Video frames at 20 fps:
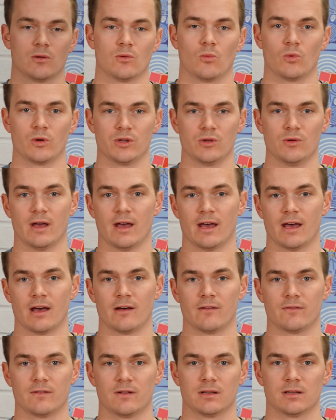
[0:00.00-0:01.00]
when you
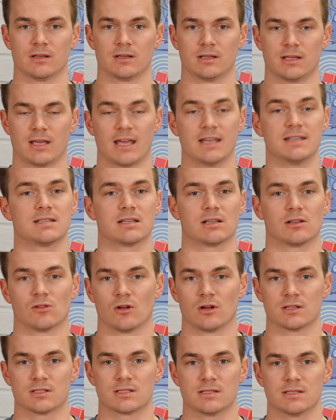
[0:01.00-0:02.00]
have casing
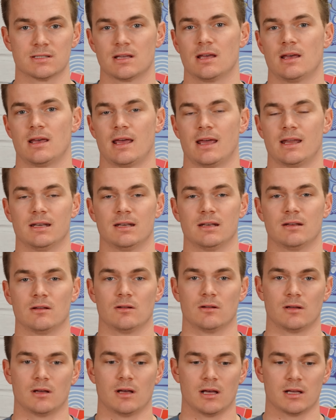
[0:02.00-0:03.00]
losses and
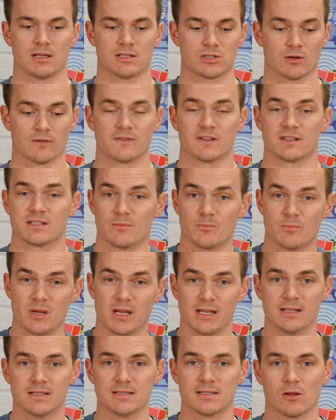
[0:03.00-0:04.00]
surface
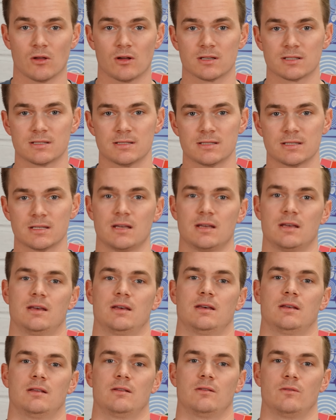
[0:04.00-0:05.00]
impedance losses,
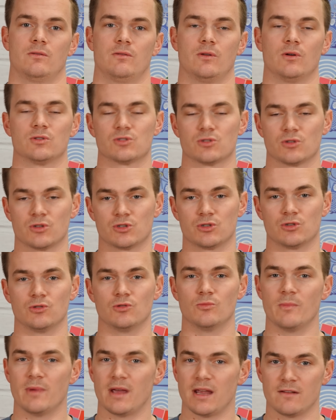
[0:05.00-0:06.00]
those are the
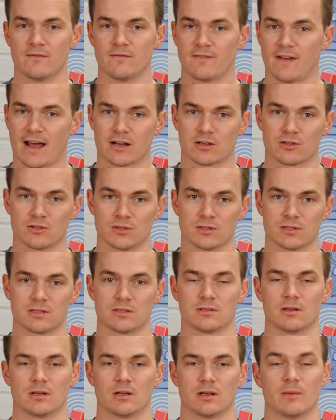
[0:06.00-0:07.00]
two main factors
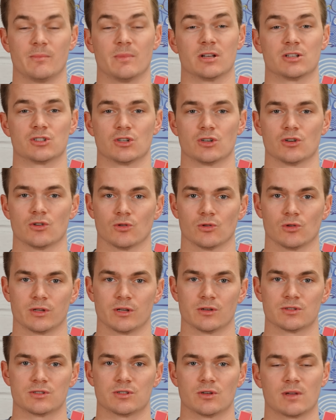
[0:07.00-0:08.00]
I mentioned
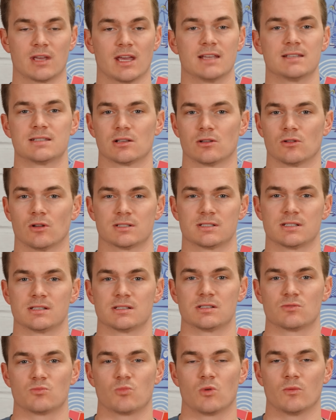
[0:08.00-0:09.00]
earlier. So casing losses
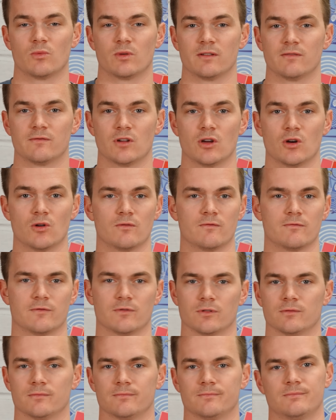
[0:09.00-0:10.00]
is what we've known
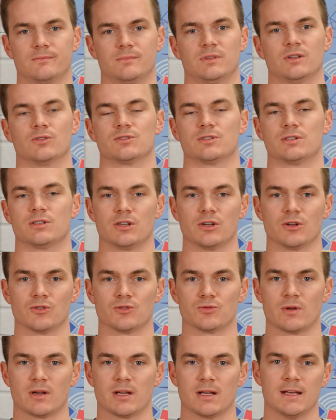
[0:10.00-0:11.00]
for years and
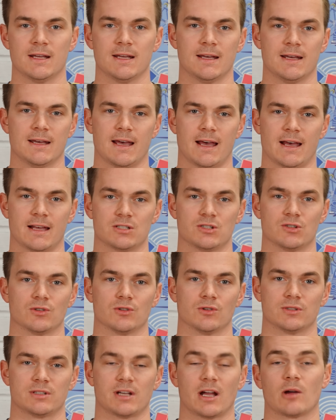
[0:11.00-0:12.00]
years, right? As
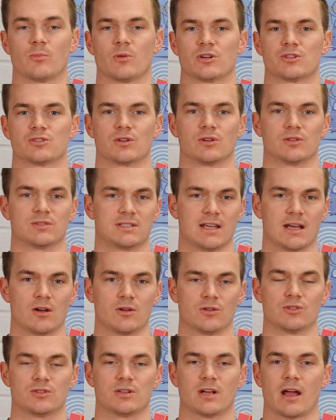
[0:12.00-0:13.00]
your tire pressure goes
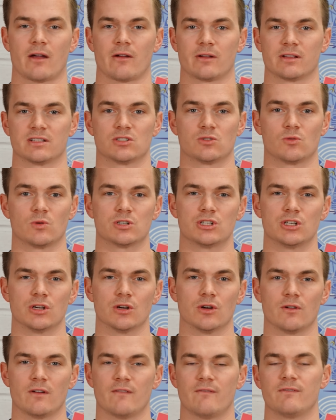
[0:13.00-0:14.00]
down, your tire gets
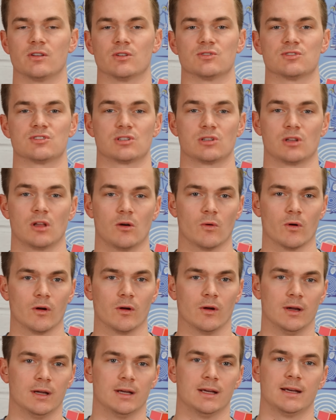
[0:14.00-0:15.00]
squishier, it feels
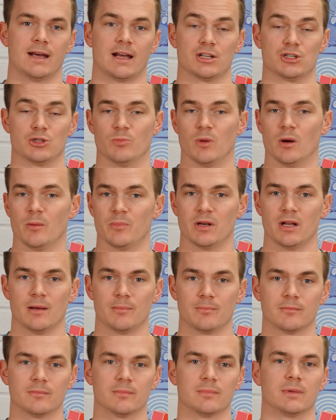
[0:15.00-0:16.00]
slower. As you pump it
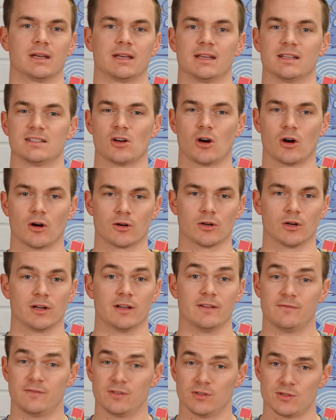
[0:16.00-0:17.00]
up, it gets harder,
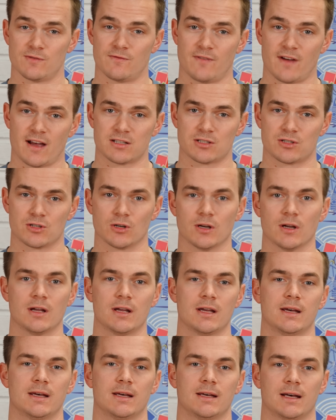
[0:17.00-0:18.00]
it feels faster.
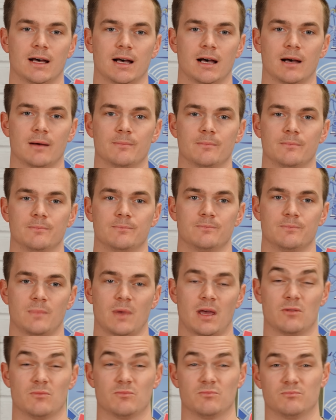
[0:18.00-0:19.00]

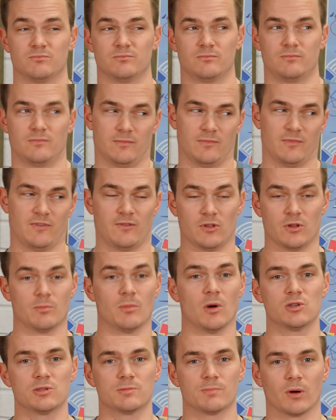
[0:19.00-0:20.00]
And for the
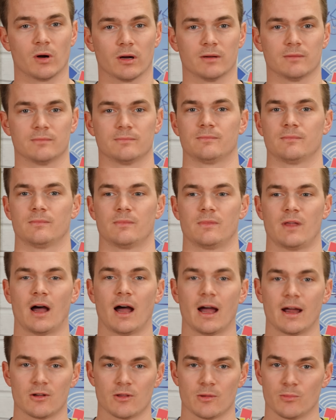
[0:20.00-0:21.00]
most part, the
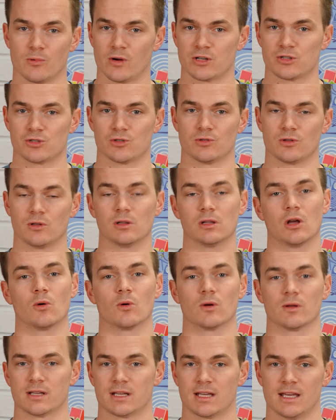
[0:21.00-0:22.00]
higher the pressure, the
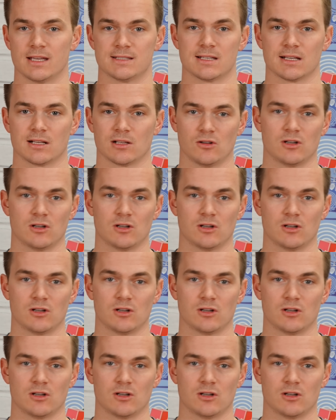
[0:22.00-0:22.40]
lower the casing